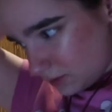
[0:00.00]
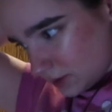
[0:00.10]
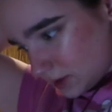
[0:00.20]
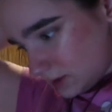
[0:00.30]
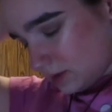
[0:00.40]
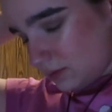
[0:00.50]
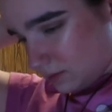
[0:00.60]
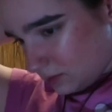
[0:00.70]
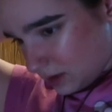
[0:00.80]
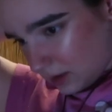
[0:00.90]
Just
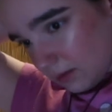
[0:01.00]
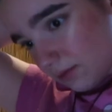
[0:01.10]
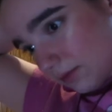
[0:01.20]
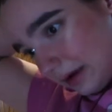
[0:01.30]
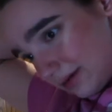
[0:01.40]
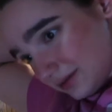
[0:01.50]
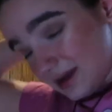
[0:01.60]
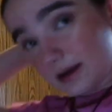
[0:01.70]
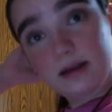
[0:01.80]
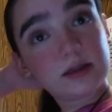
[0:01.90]
get it real
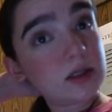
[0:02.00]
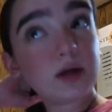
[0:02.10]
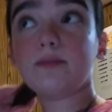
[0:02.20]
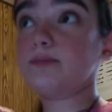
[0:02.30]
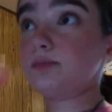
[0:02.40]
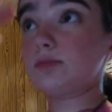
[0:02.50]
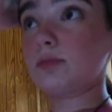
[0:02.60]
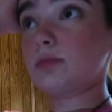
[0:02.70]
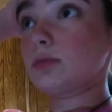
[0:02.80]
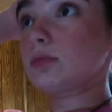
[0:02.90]
tight.
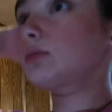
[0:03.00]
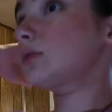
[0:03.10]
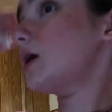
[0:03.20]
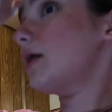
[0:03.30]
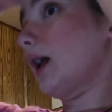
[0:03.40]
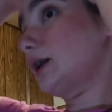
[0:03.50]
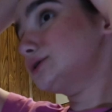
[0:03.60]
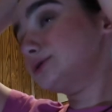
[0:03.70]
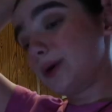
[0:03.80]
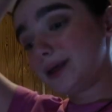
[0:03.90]

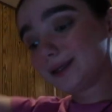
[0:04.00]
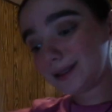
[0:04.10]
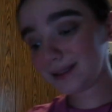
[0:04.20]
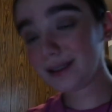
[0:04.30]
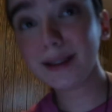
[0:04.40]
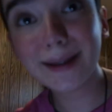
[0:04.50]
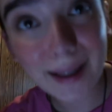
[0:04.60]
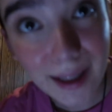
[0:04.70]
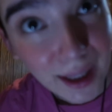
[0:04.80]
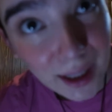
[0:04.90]
That's what
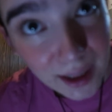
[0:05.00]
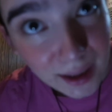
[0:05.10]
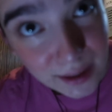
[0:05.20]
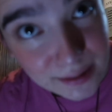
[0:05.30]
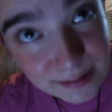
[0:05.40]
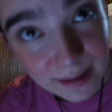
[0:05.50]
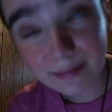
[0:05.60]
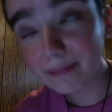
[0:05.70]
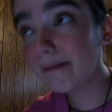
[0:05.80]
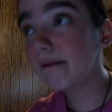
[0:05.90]
he
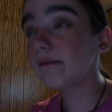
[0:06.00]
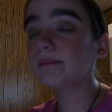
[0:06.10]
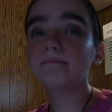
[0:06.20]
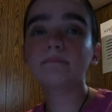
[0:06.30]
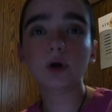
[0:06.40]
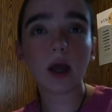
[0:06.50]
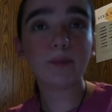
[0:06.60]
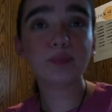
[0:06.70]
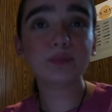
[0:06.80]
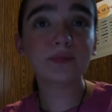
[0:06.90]
said, huh? Okay.
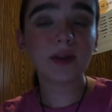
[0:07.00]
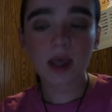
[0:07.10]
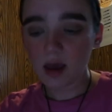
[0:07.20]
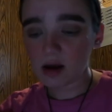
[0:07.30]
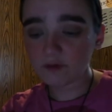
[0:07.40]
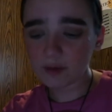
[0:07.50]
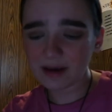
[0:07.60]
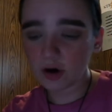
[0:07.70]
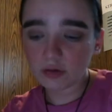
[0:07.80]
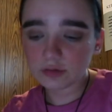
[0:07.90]
I've
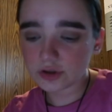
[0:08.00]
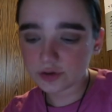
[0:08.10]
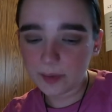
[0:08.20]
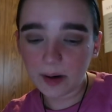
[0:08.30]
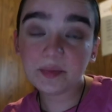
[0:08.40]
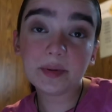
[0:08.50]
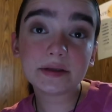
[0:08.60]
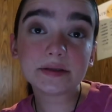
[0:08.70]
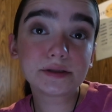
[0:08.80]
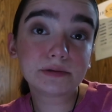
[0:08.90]
only owned two bobby
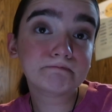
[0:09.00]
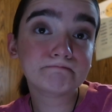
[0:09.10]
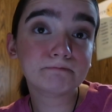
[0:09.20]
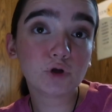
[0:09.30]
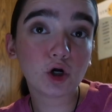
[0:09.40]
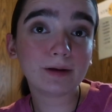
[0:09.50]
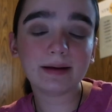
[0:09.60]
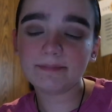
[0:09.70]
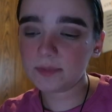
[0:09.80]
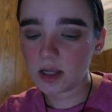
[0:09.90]
pins
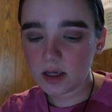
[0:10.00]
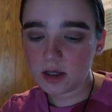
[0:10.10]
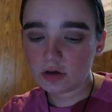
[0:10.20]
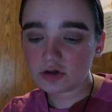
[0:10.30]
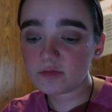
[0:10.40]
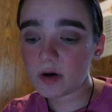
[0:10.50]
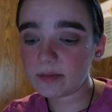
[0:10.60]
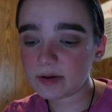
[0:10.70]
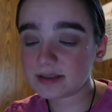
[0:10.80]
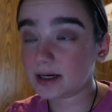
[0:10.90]
currently. Two
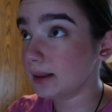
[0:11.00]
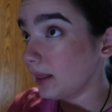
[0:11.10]
bobby pins that I